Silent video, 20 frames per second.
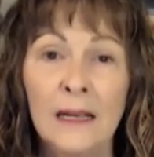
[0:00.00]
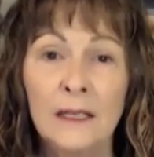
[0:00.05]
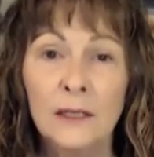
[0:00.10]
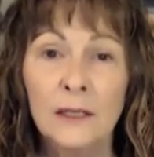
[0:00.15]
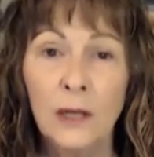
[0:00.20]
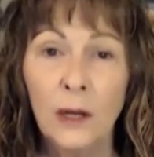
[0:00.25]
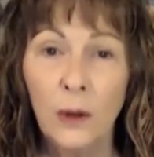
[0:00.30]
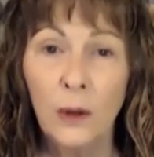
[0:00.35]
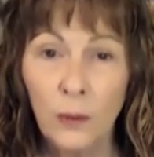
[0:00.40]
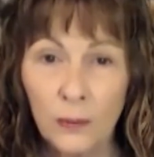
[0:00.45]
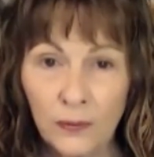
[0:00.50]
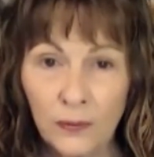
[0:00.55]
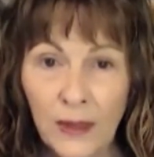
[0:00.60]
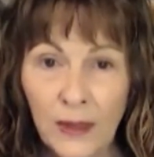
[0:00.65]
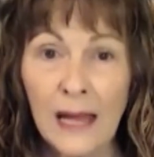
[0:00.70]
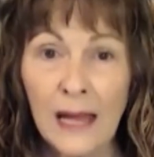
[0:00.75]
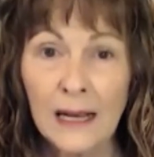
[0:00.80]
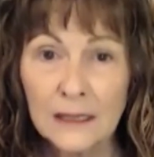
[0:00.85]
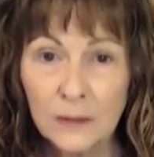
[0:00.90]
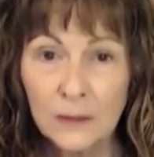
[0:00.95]
So
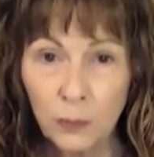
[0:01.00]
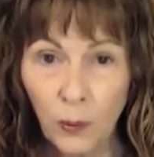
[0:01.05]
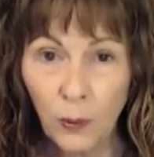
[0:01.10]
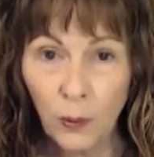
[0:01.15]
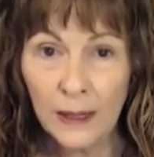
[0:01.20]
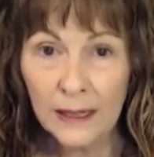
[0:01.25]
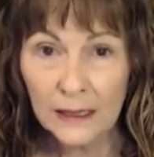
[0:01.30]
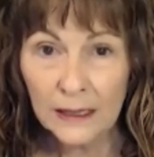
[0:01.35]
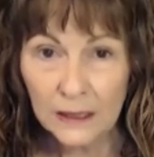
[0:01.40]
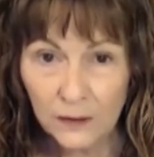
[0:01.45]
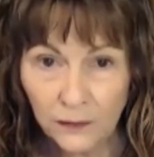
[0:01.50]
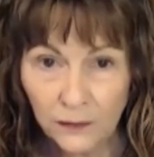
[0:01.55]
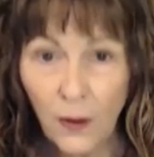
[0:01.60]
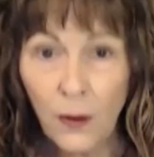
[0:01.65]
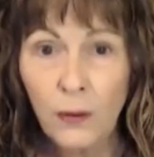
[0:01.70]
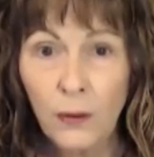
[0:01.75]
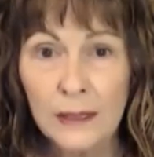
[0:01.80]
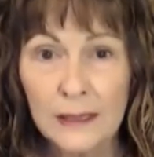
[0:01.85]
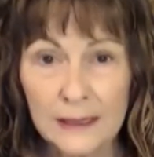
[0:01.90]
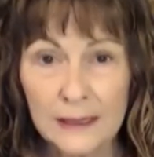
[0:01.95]
that's what its
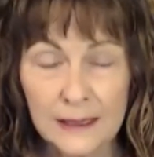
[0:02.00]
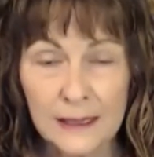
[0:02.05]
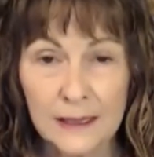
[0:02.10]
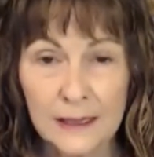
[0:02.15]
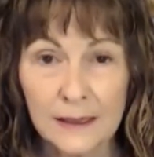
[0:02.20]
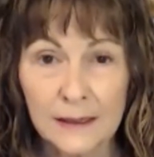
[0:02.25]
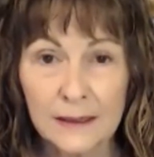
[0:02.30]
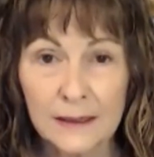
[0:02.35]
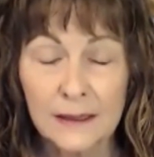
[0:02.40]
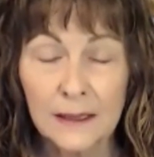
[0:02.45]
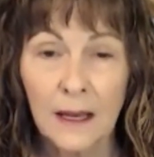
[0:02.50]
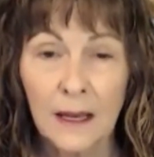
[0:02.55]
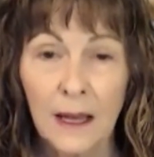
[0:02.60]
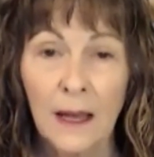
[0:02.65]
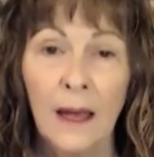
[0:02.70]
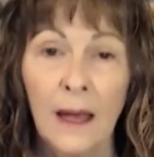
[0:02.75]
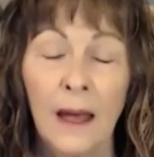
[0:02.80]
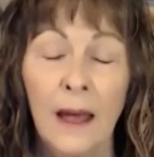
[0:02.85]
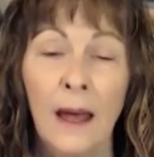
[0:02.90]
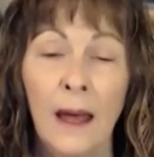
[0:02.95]
focus is.
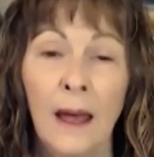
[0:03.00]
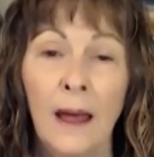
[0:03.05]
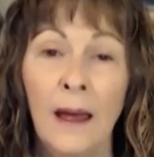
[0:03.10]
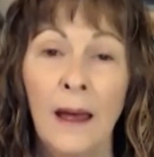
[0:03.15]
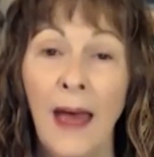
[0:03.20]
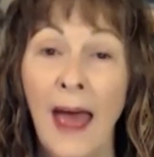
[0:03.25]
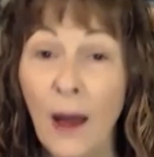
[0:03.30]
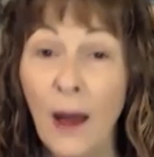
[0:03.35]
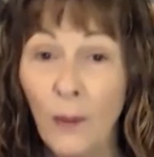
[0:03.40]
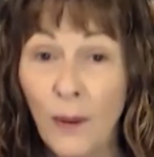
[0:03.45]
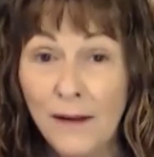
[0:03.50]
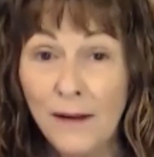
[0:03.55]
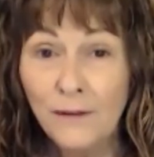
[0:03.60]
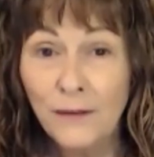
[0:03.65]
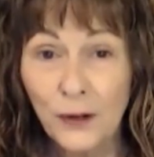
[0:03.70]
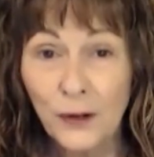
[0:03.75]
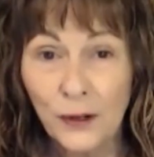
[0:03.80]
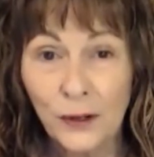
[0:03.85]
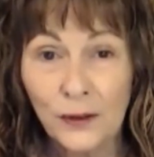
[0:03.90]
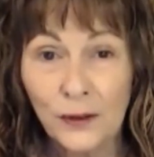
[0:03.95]

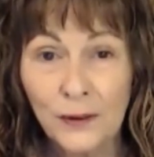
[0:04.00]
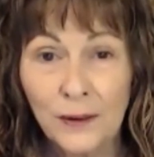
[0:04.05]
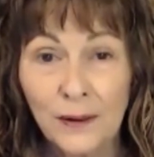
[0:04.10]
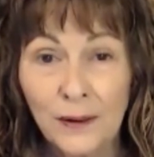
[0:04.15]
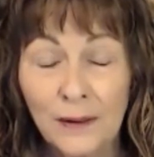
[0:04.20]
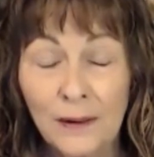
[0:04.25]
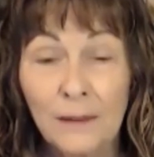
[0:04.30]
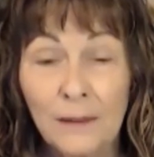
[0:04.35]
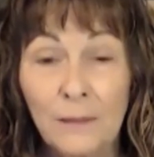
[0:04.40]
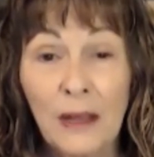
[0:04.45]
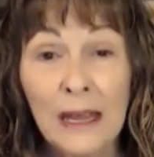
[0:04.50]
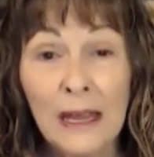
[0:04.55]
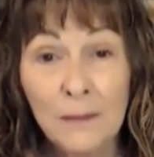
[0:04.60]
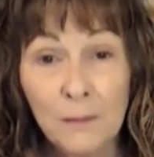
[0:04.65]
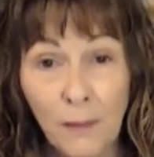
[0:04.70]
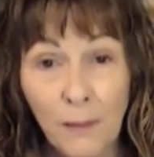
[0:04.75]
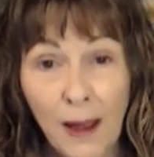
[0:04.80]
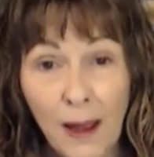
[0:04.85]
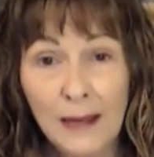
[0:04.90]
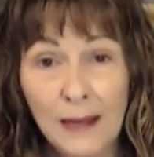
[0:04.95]
However, in
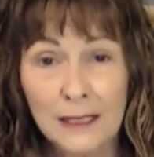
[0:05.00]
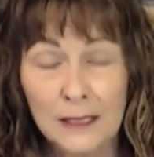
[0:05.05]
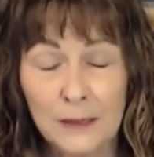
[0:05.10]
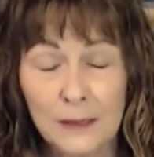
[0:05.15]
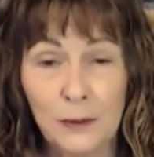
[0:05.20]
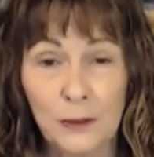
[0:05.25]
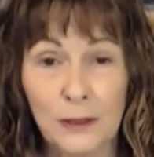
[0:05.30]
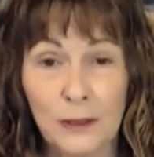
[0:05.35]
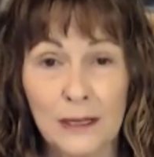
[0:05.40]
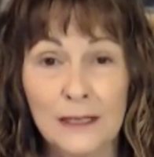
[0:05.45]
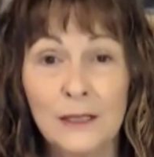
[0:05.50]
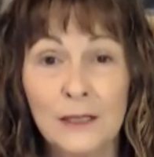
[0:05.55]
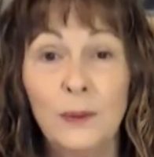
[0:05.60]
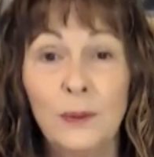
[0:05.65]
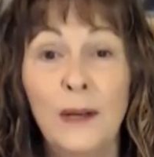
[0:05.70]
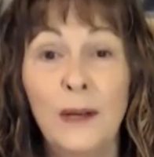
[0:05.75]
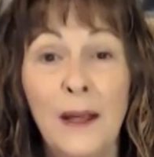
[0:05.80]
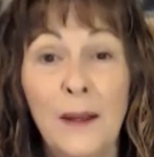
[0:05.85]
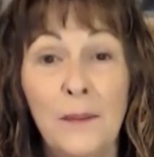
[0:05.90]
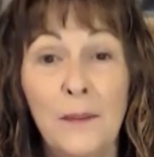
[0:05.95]
my experience,
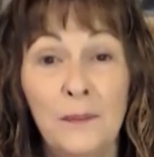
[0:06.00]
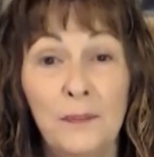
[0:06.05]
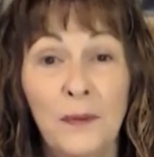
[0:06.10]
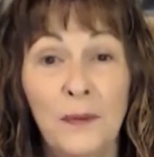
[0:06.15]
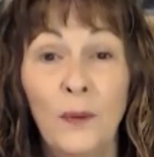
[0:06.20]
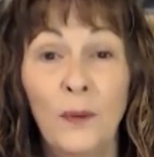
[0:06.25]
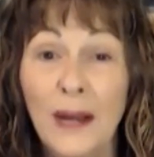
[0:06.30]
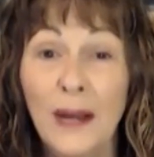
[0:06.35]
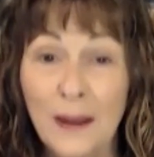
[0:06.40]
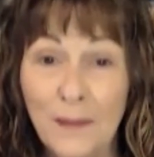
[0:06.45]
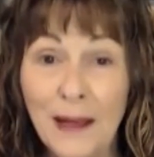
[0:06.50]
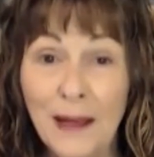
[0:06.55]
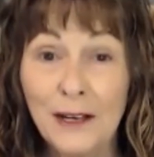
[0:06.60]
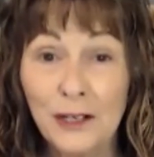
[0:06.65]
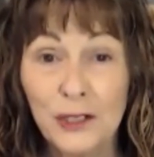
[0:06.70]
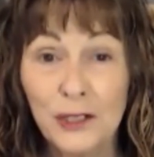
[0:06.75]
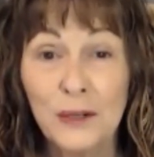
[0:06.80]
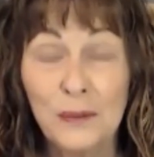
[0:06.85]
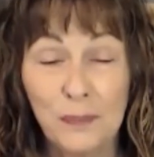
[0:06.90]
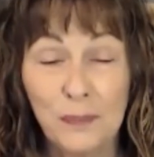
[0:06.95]
when I'm
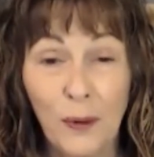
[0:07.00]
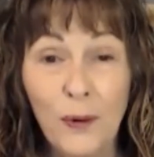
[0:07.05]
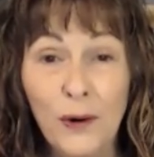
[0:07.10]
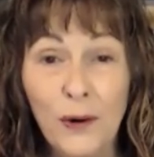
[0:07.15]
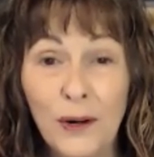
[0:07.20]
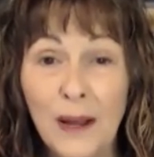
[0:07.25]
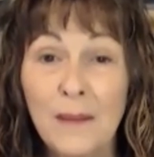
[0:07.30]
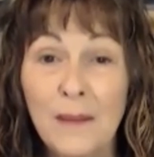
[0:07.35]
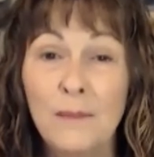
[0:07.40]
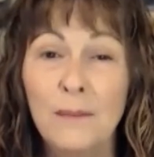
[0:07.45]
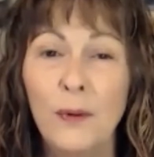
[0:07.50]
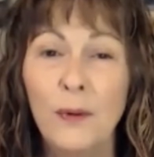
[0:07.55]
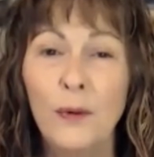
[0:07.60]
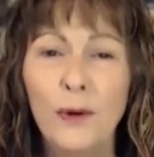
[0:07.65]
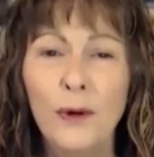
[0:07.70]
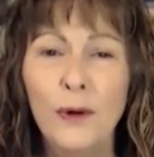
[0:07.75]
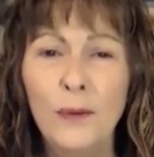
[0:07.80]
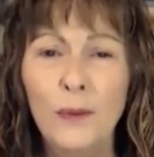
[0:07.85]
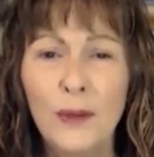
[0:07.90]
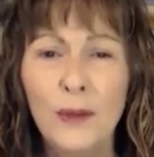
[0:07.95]
actually born, I'm
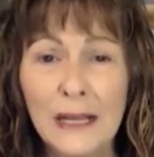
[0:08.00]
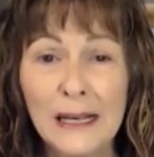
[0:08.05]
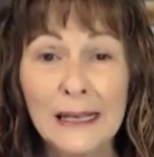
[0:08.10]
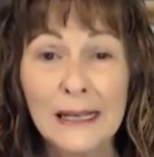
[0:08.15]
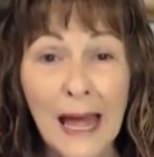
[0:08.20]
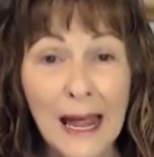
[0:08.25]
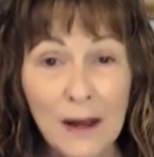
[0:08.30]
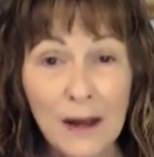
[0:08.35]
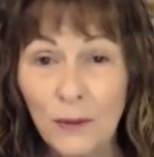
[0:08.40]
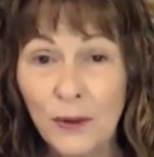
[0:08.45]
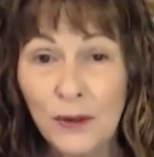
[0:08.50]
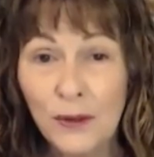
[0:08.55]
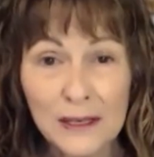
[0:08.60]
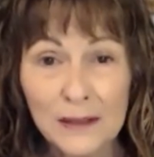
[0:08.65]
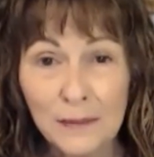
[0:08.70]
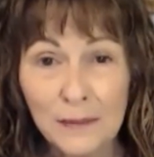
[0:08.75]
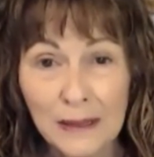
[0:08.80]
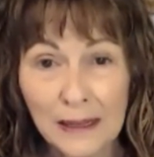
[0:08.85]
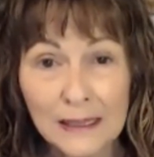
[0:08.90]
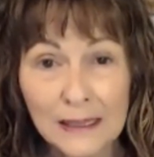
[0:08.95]
born with a light within
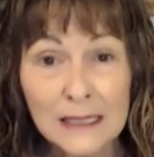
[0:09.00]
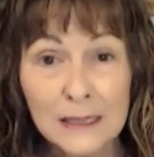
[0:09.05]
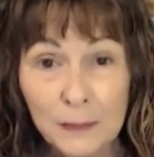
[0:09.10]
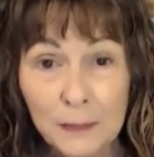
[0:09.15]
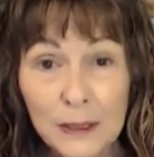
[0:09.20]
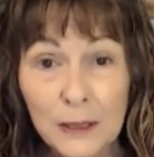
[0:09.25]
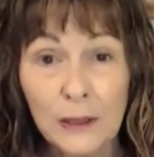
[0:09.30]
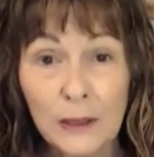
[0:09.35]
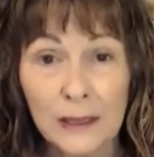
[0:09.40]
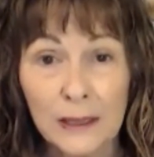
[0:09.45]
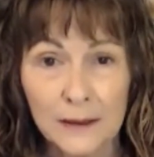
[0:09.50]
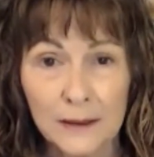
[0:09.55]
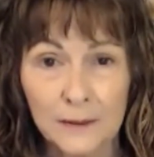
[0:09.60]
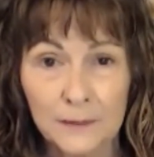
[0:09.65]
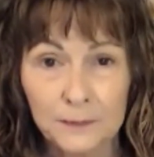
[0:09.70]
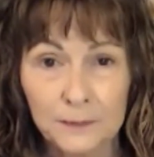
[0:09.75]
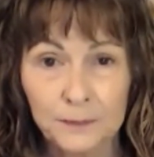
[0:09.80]
me, a spirit.